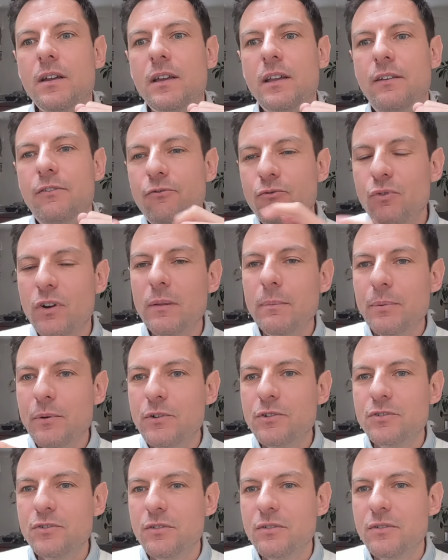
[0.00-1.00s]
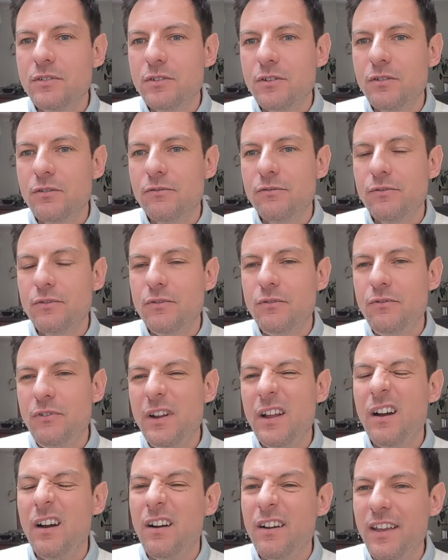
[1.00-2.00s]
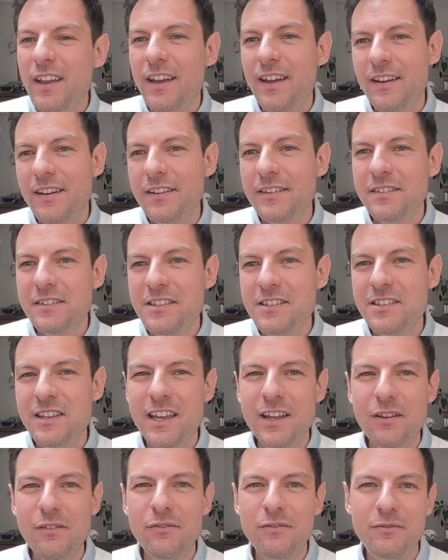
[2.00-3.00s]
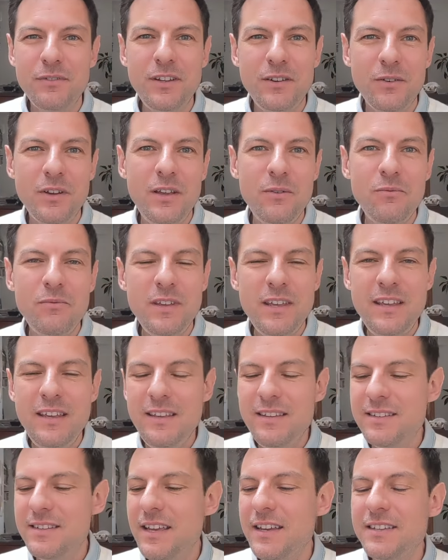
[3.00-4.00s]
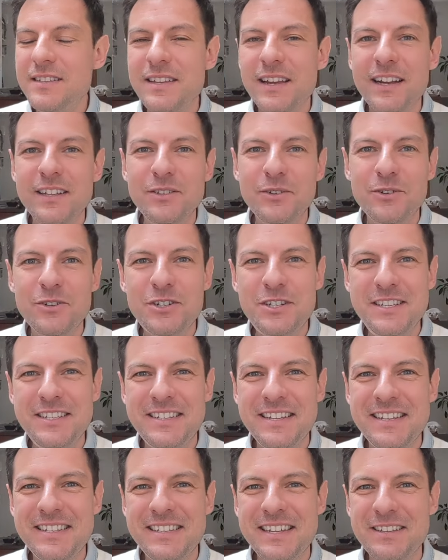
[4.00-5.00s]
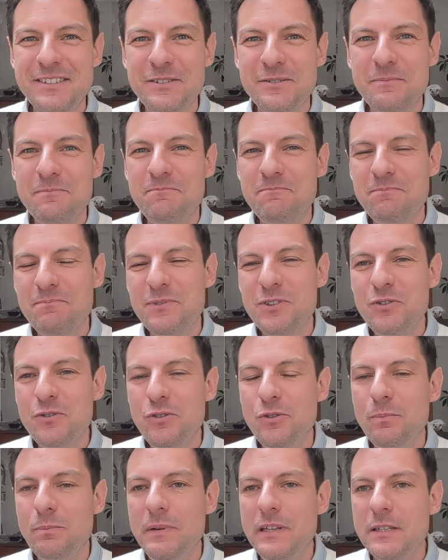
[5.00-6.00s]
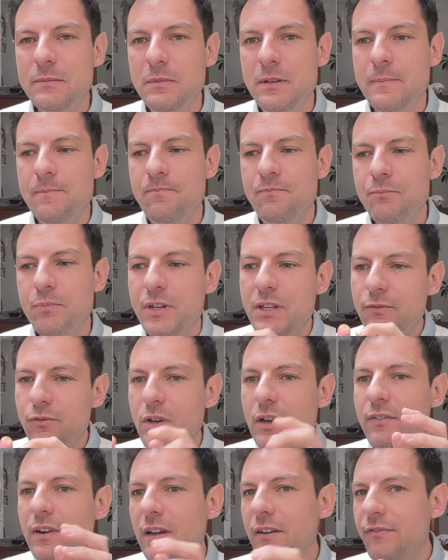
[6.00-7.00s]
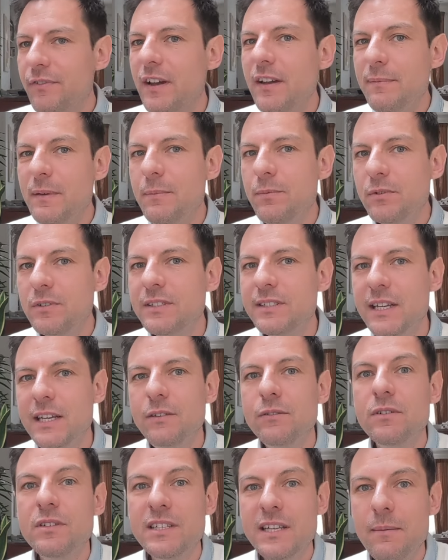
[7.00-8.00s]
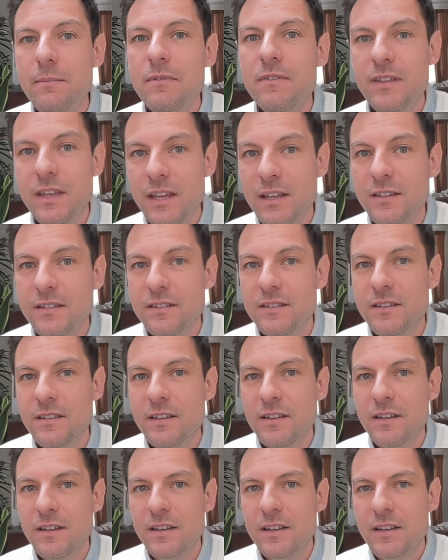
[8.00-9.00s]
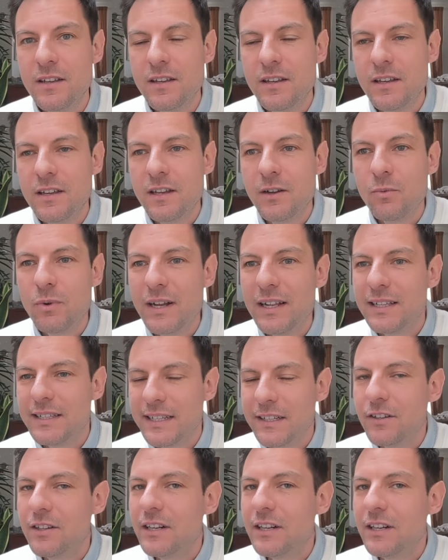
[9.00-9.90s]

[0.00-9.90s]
If one person sort of, you feel like, oh yeah, he's kind of, he says that or she says that to please me. But if you have like 5 people saying the same things, Well, they're